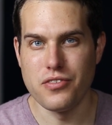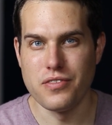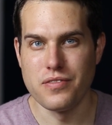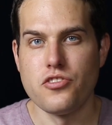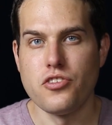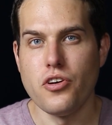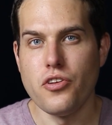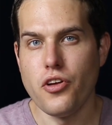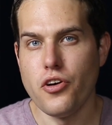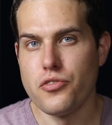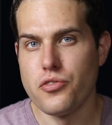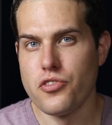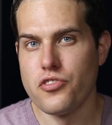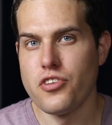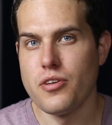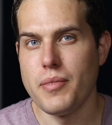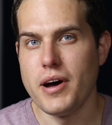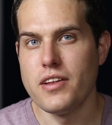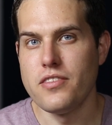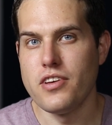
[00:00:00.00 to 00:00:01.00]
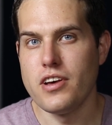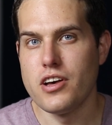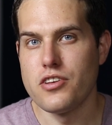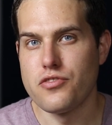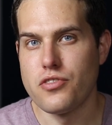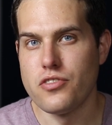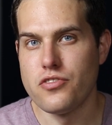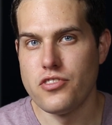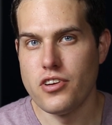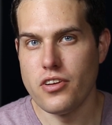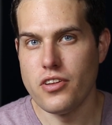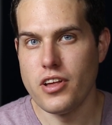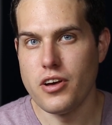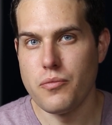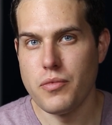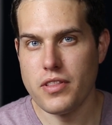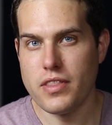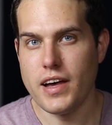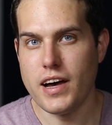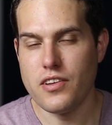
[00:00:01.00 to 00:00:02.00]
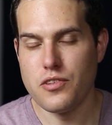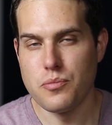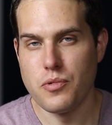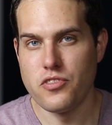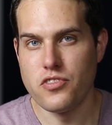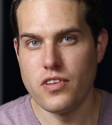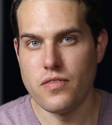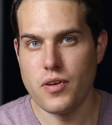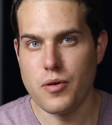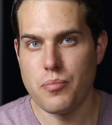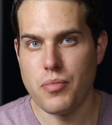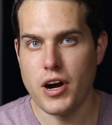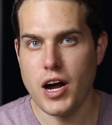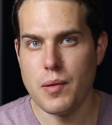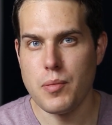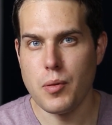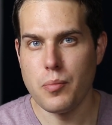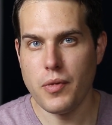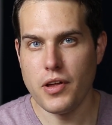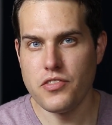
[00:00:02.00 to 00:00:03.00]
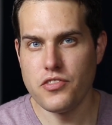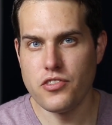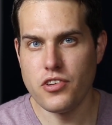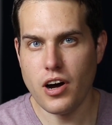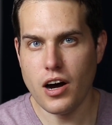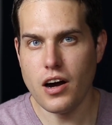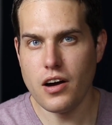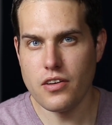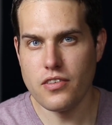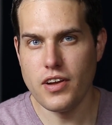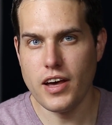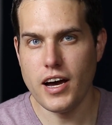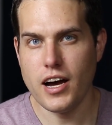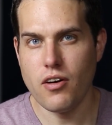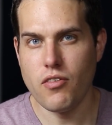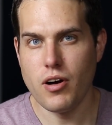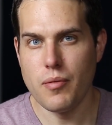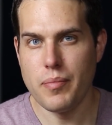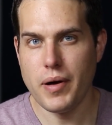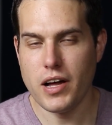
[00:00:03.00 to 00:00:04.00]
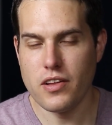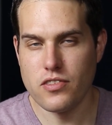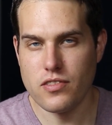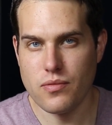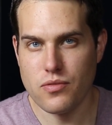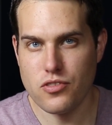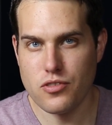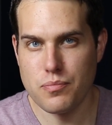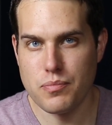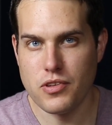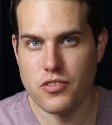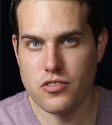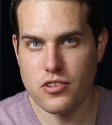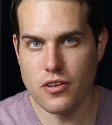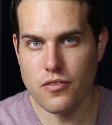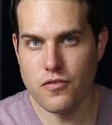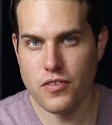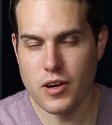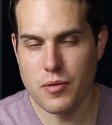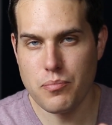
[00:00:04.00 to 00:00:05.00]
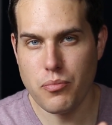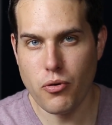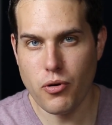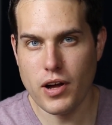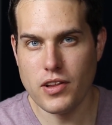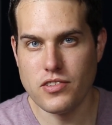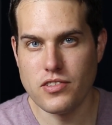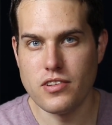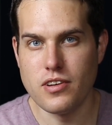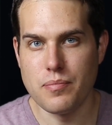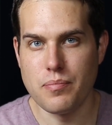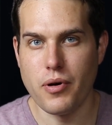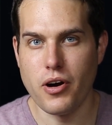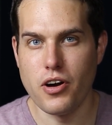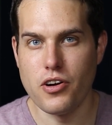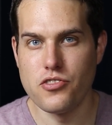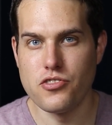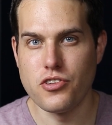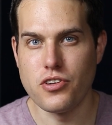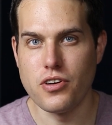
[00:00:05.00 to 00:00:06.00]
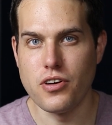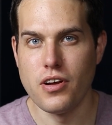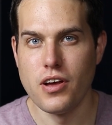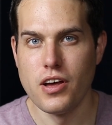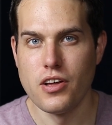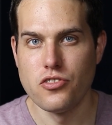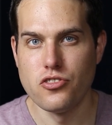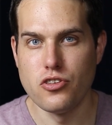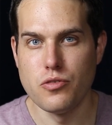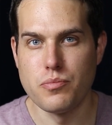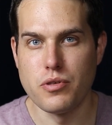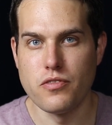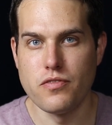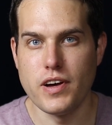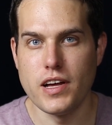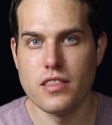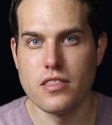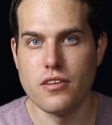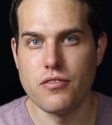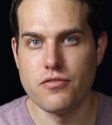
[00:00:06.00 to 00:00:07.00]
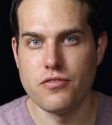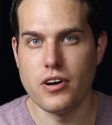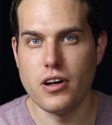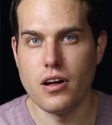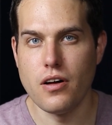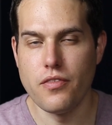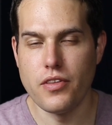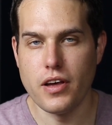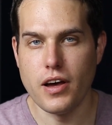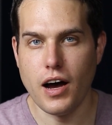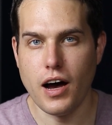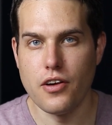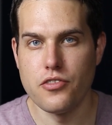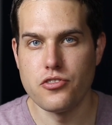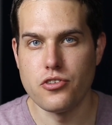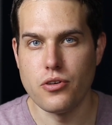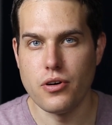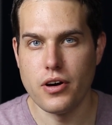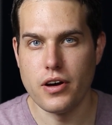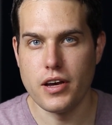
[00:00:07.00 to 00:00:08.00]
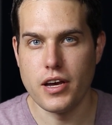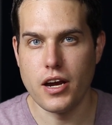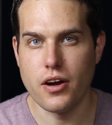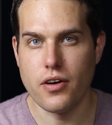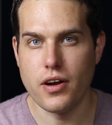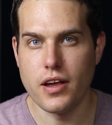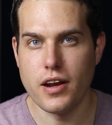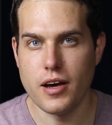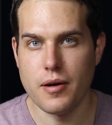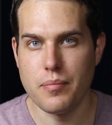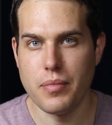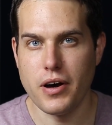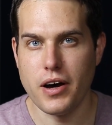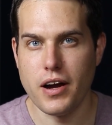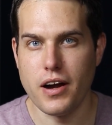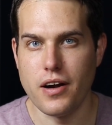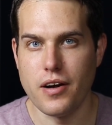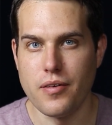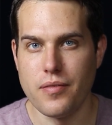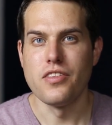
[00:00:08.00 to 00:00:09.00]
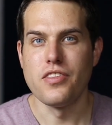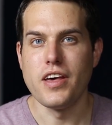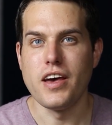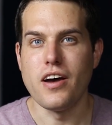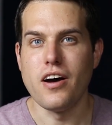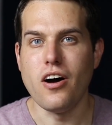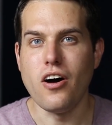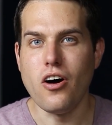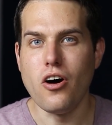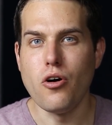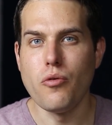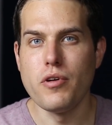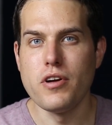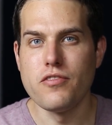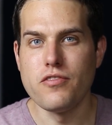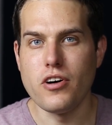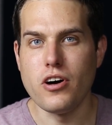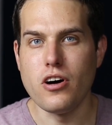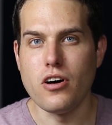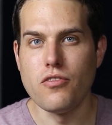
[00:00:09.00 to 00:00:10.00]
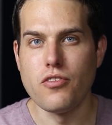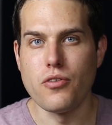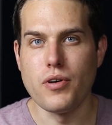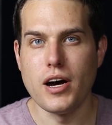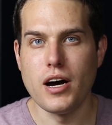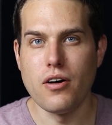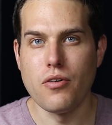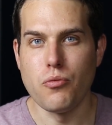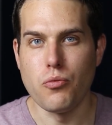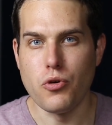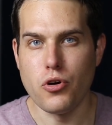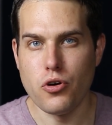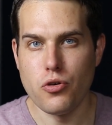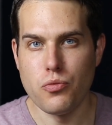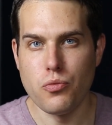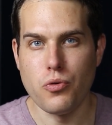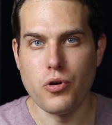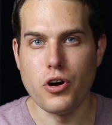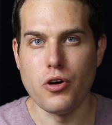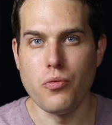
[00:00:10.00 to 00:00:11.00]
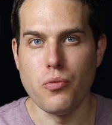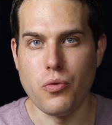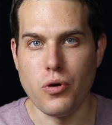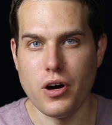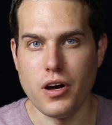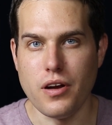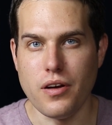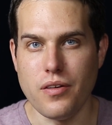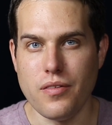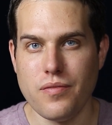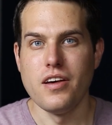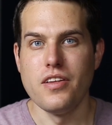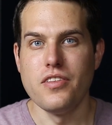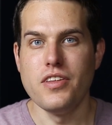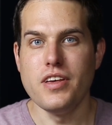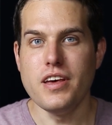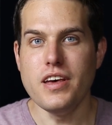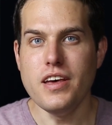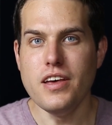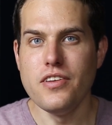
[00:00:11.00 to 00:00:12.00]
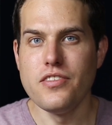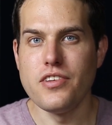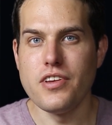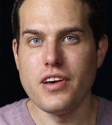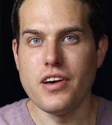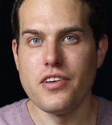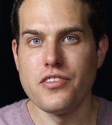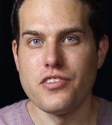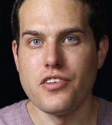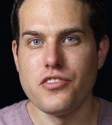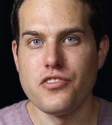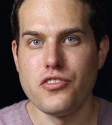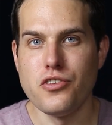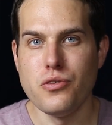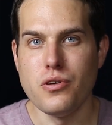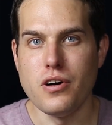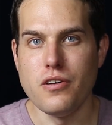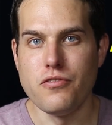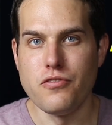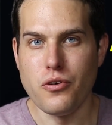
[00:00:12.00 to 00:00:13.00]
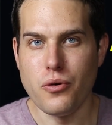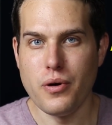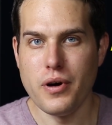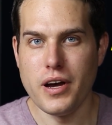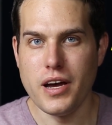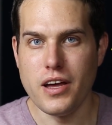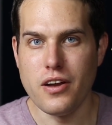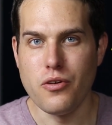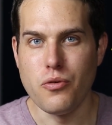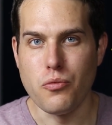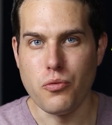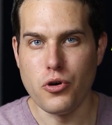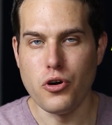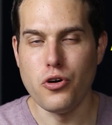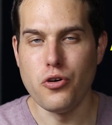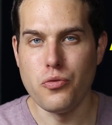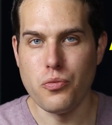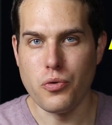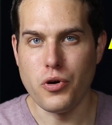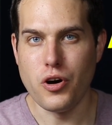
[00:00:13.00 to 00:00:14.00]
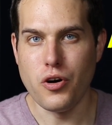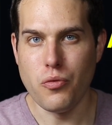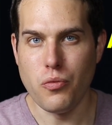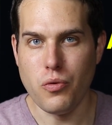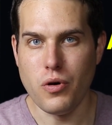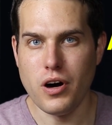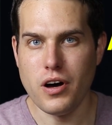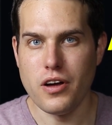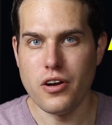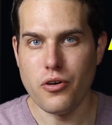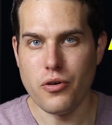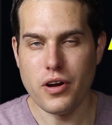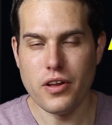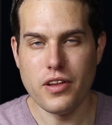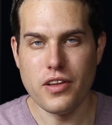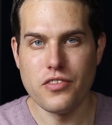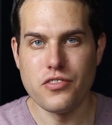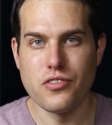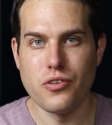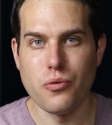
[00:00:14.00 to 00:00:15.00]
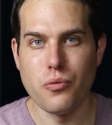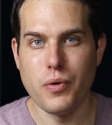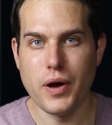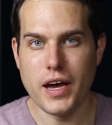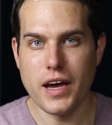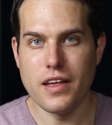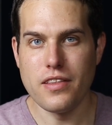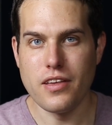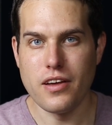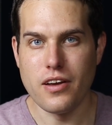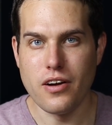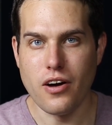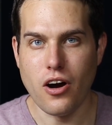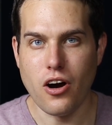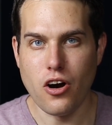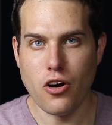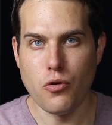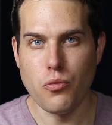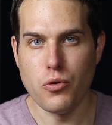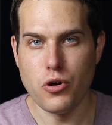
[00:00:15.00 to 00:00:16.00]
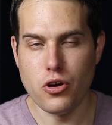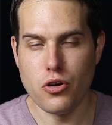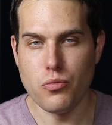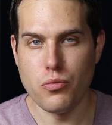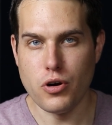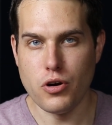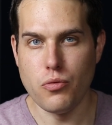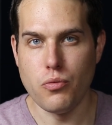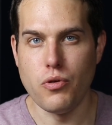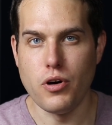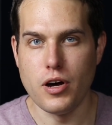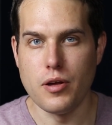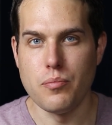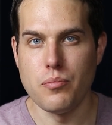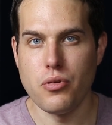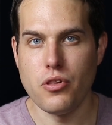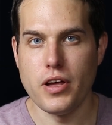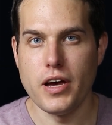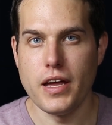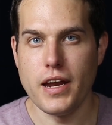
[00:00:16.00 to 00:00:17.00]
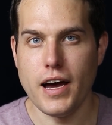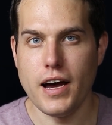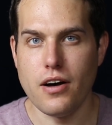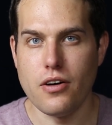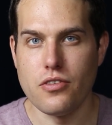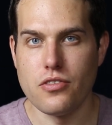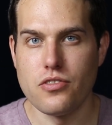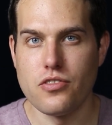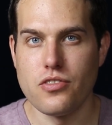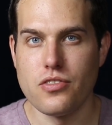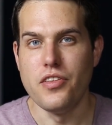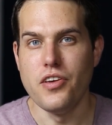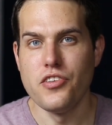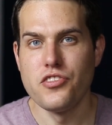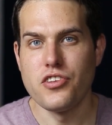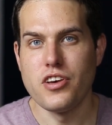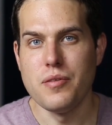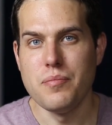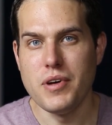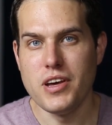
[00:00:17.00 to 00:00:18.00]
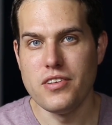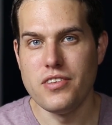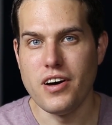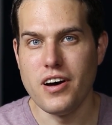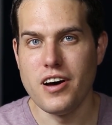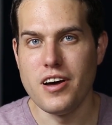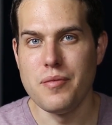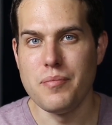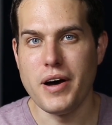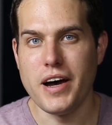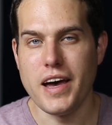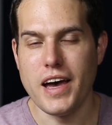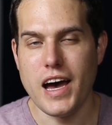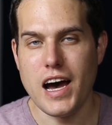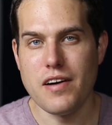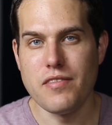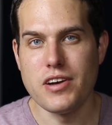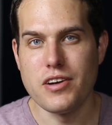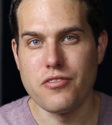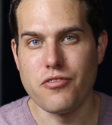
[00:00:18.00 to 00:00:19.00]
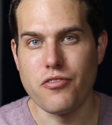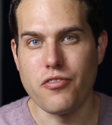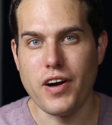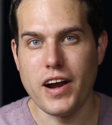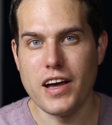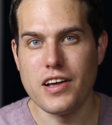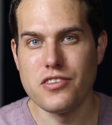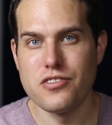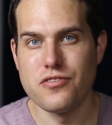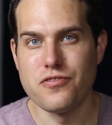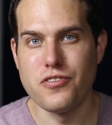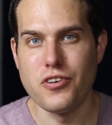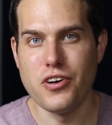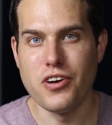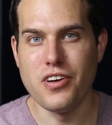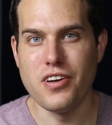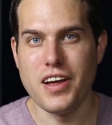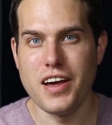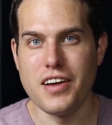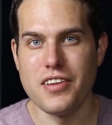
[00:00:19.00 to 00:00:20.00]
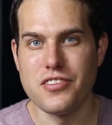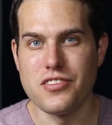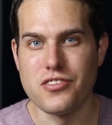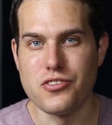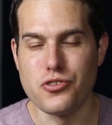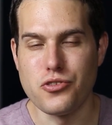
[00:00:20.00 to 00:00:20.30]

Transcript: So those were some ideas for dealing with that specific problem. Let's talk now about some specific points of departure to prevent the fall of the Austro-Hungarian Empire. They all revolve around World War I. The easiest is to avoid World War I, or at least the way that our World War I played out. This can be done by having Franz Ferdinand's